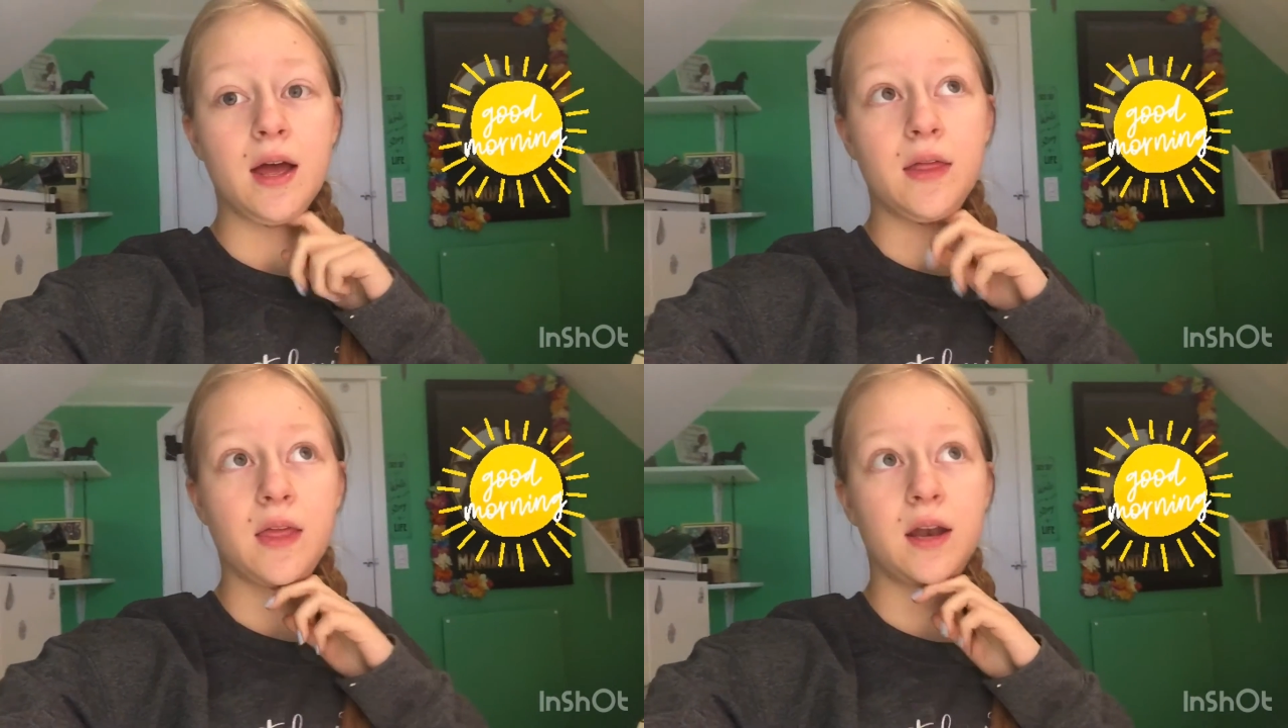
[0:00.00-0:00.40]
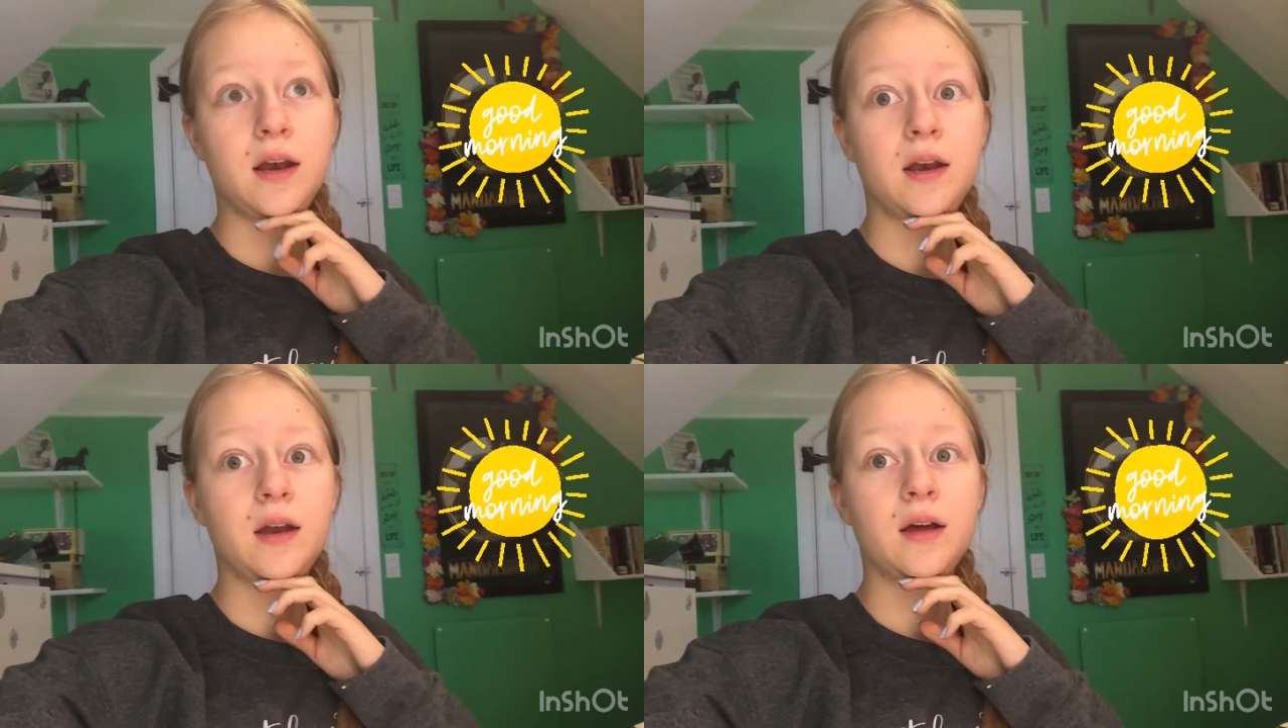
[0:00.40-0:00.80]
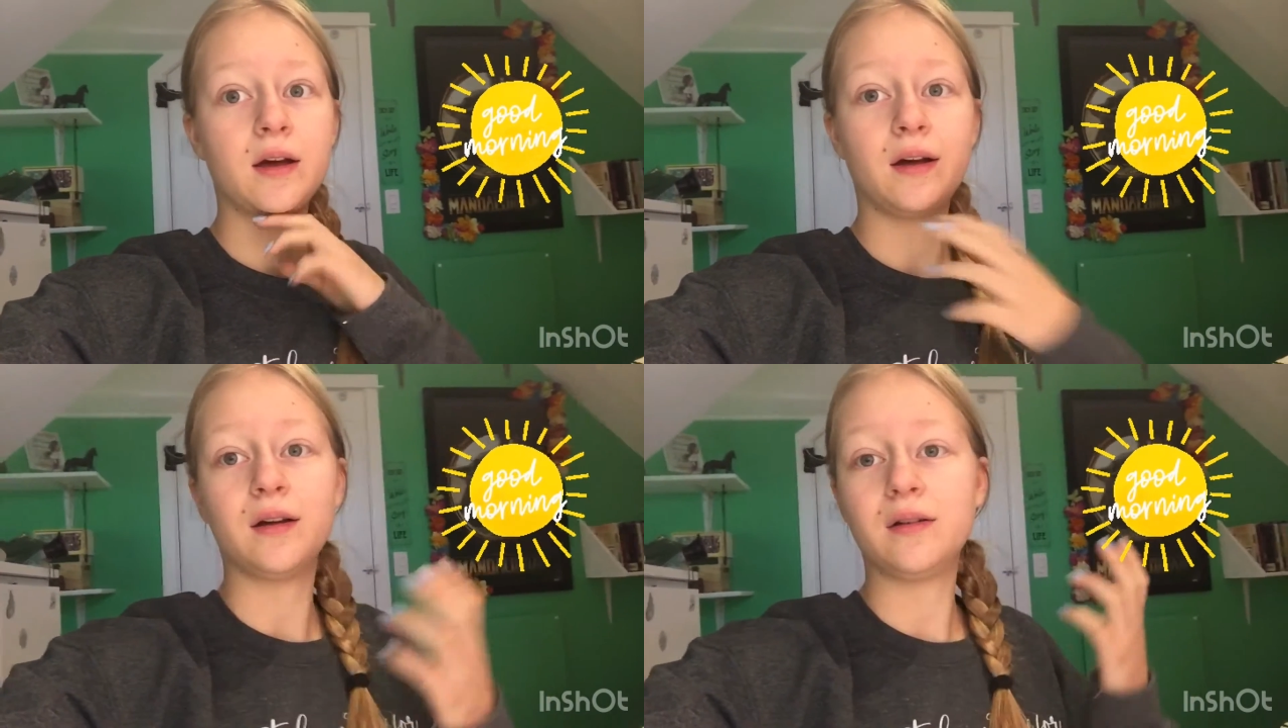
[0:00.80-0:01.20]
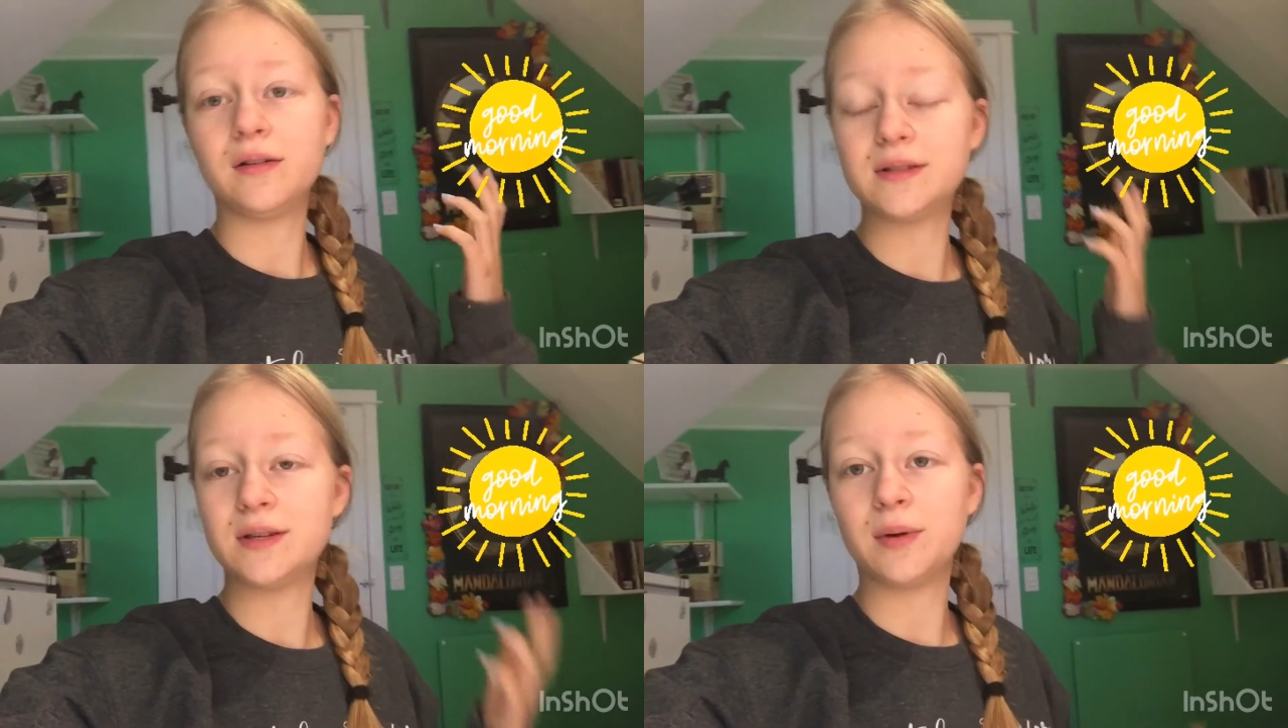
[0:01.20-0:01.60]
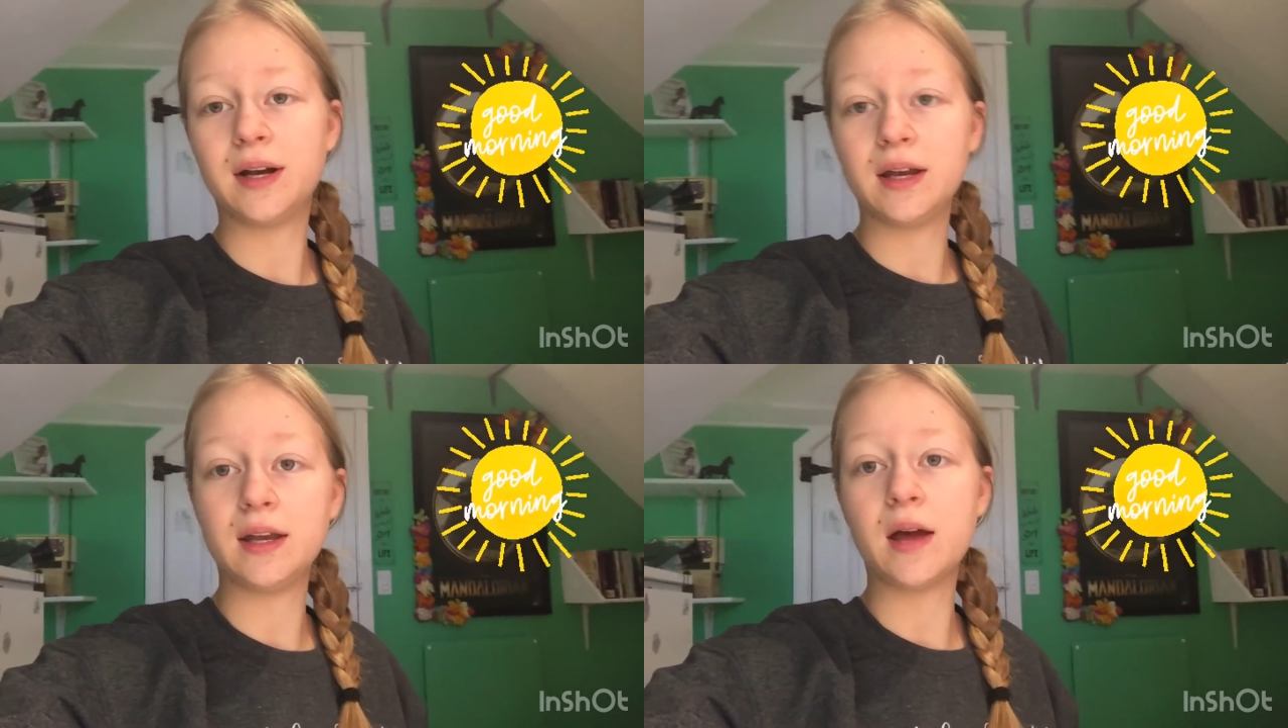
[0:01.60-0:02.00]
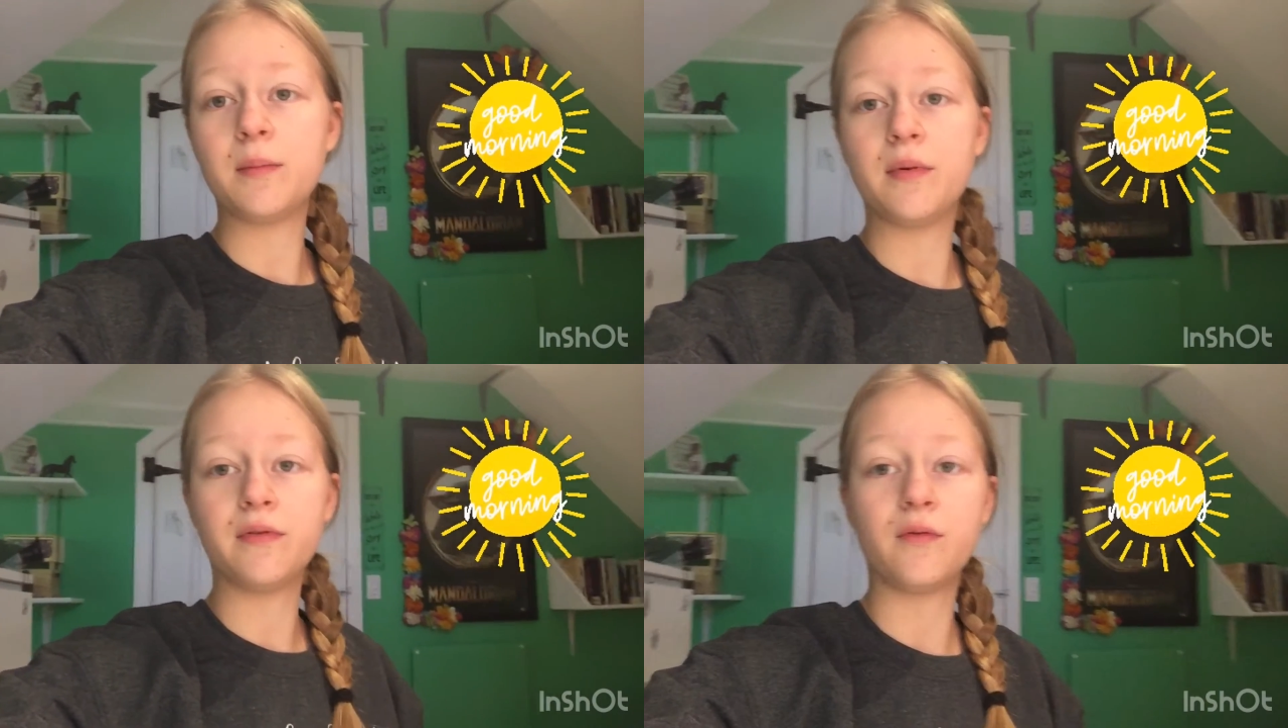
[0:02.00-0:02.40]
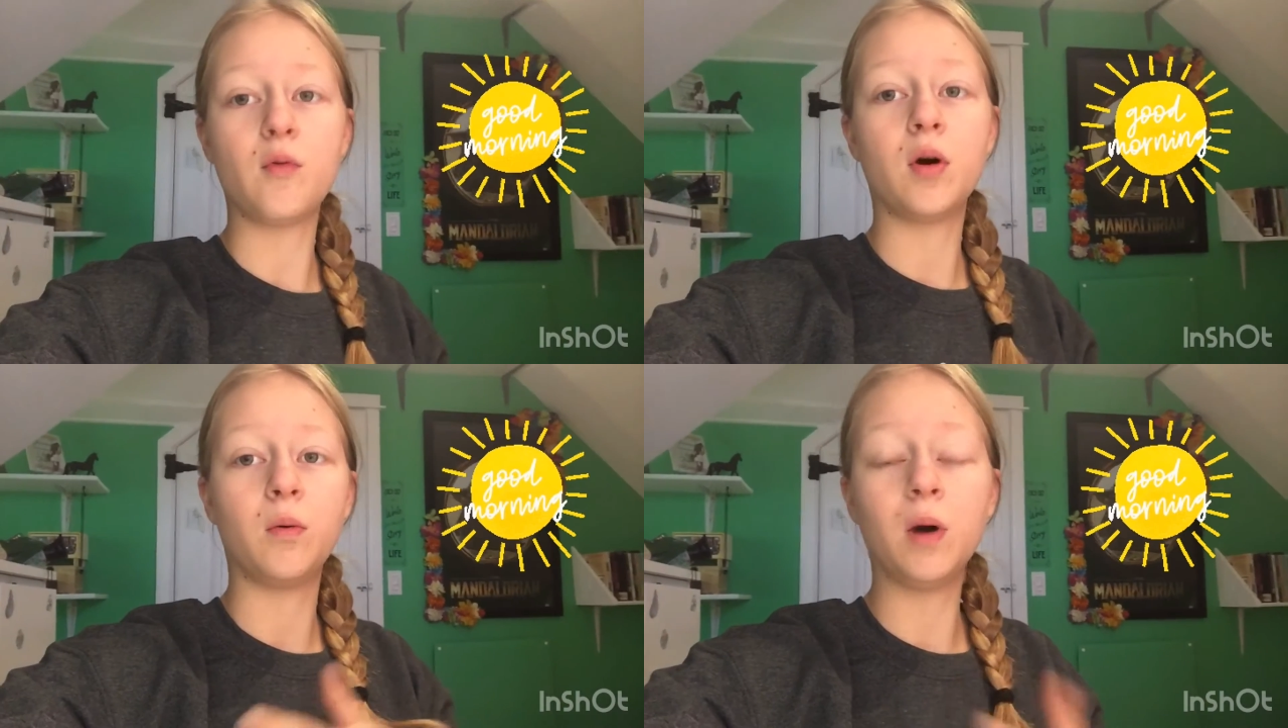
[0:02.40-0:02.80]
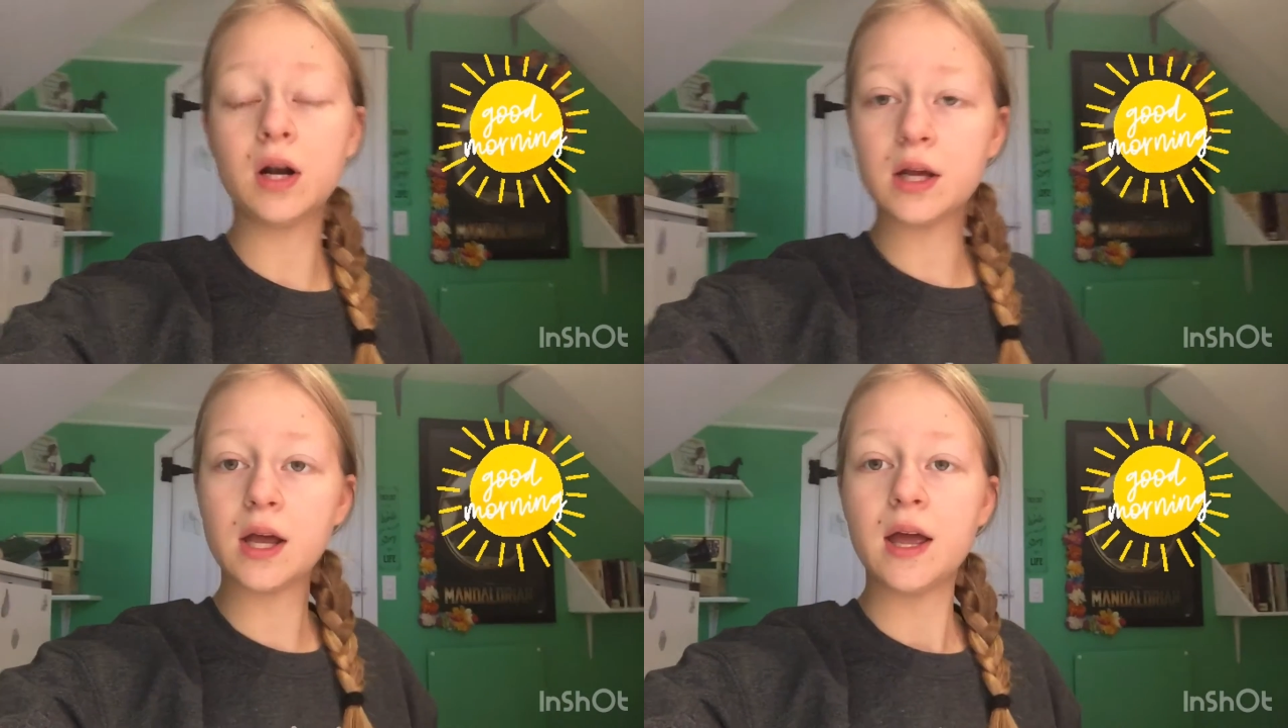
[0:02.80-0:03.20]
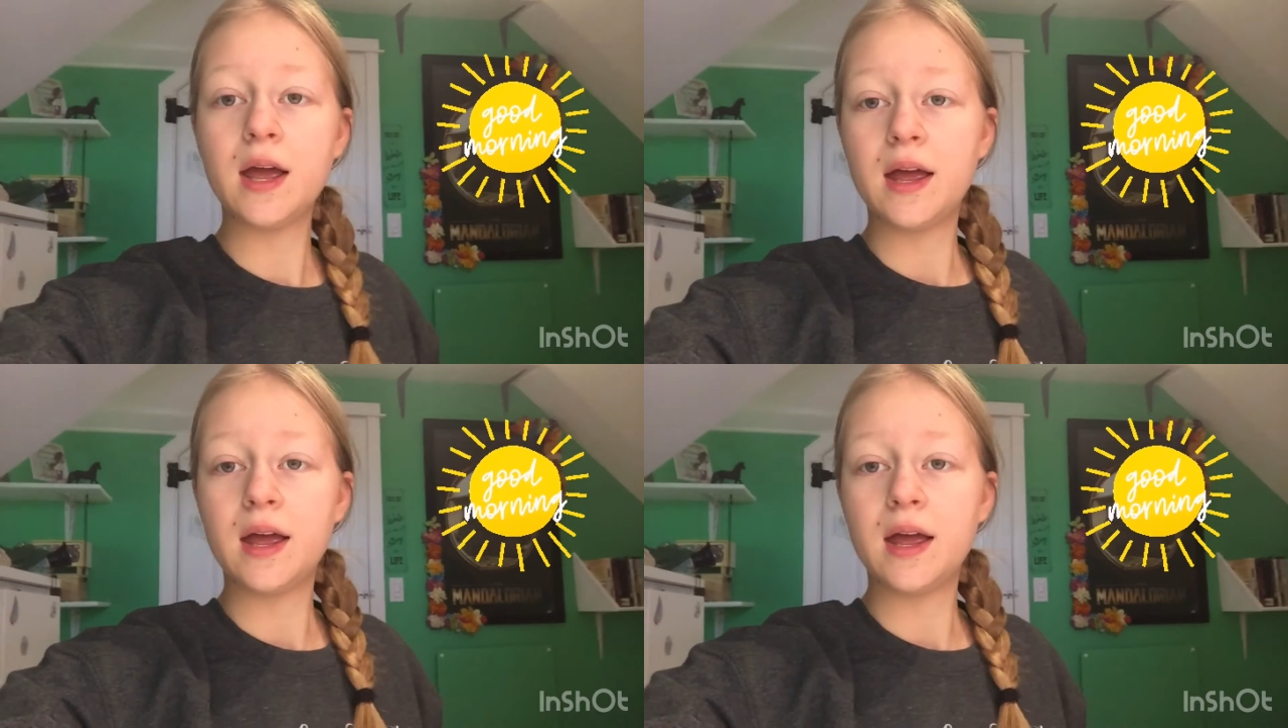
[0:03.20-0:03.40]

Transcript: and then I'll see what I can get before work,